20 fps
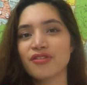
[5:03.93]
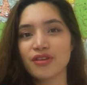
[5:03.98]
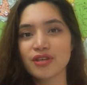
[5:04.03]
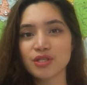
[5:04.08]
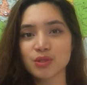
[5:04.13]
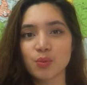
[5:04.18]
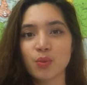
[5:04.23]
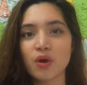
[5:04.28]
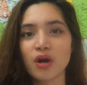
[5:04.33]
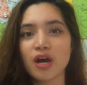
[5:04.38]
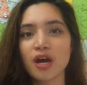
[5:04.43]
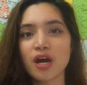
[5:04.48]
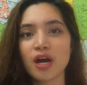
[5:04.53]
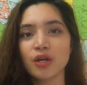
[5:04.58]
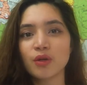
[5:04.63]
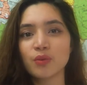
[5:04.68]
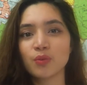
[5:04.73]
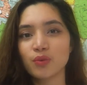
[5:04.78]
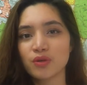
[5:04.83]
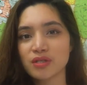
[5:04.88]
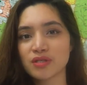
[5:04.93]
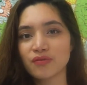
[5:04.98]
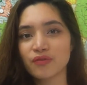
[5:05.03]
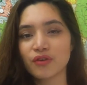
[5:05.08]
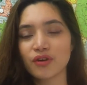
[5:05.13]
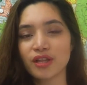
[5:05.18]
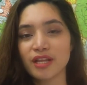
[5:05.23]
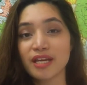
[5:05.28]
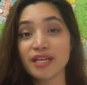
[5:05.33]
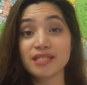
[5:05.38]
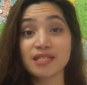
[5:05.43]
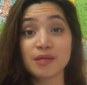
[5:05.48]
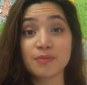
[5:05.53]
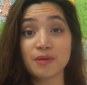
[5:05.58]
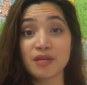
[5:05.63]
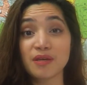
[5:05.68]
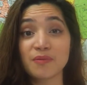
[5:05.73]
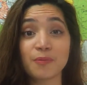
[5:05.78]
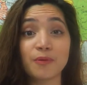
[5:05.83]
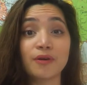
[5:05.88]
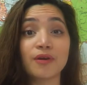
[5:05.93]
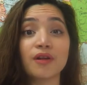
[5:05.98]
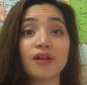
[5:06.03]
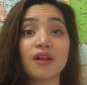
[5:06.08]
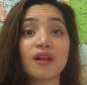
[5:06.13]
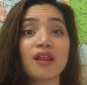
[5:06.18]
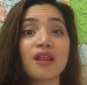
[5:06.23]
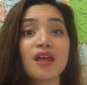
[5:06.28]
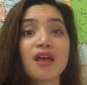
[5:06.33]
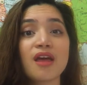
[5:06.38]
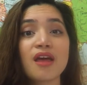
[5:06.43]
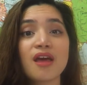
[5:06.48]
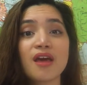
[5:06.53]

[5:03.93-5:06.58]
this one was for lazy people,